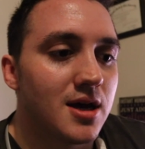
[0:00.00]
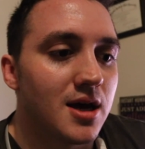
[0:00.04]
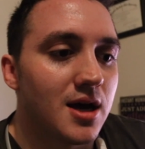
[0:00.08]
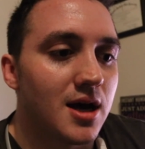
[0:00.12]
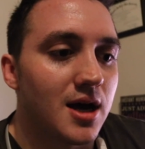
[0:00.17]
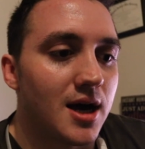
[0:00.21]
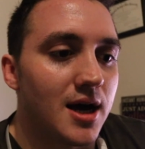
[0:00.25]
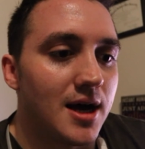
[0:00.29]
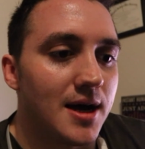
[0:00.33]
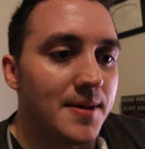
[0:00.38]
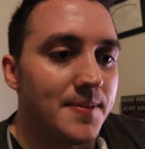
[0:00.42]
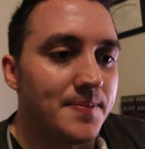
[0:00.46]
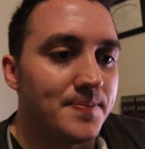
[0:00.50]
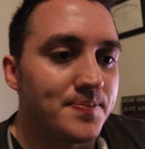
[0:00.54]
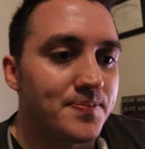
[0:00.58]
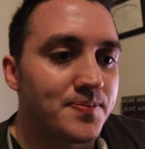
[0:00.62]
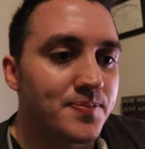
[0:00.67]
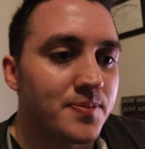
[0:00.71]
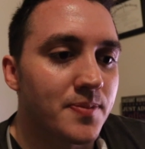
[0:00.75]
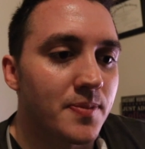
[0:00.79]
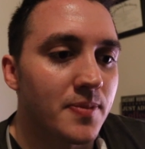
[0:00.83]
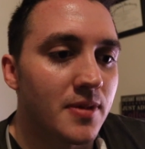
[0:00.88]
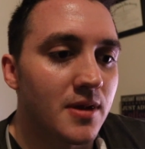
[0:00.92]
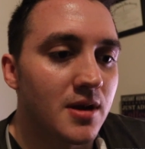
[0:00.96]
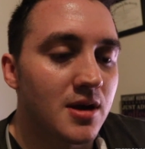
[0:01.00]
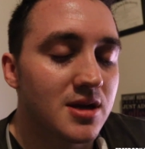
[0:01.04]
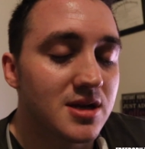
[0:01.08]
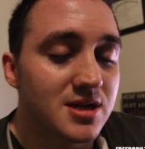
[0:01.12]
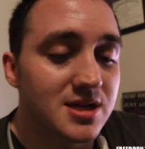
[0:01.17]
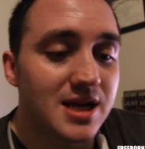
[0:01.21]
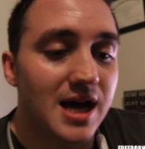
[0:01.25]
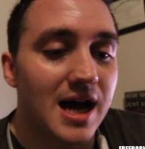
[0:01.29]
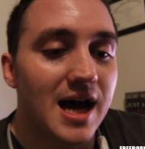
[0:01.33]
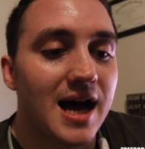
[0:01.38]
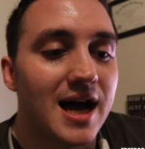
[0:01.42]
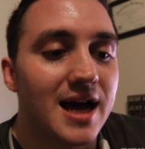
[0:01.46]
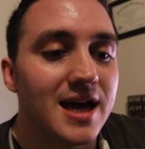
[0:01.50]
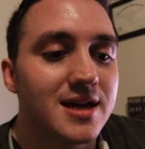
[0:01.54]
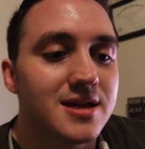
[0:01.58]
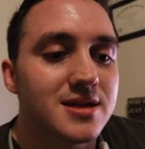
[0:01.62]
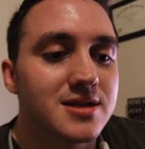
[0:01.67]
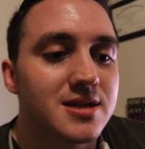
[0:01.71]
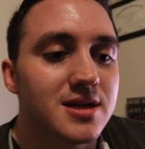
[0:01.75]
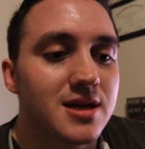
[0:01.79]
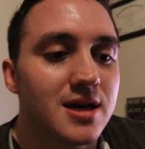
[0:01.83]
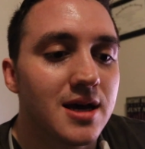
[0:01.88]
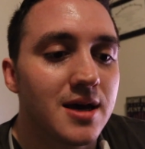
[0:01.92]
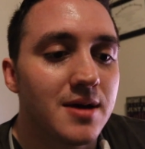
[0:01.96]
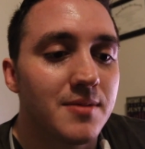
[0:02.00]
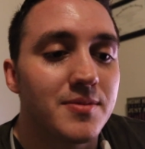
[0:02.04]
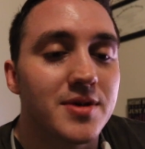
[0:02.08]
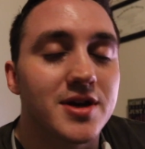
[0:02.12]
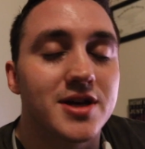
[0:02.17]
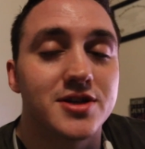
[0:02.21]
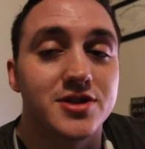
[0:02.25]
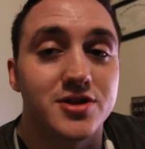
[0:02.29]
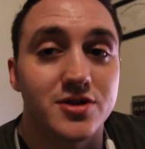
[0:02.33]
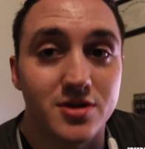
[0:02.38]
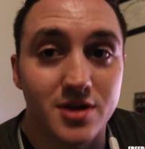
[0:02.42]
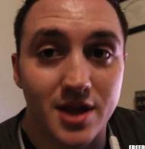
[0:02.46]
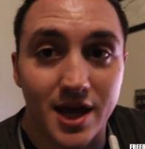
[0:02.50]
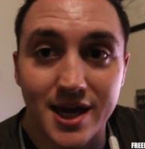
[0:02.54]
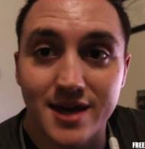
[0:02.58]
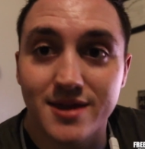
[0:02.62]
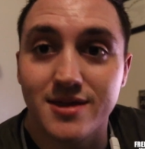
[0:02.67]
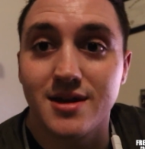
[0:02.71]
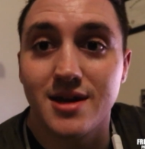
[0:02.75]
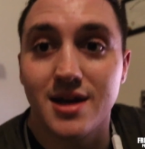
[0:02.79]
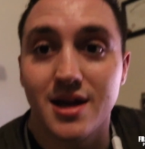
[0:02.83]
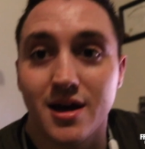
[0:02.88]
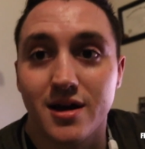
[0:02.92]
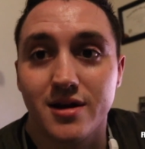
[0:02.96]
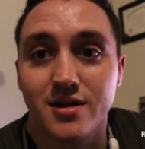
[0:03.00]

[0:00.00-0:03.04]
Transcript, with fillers: Um, size because you're lengthening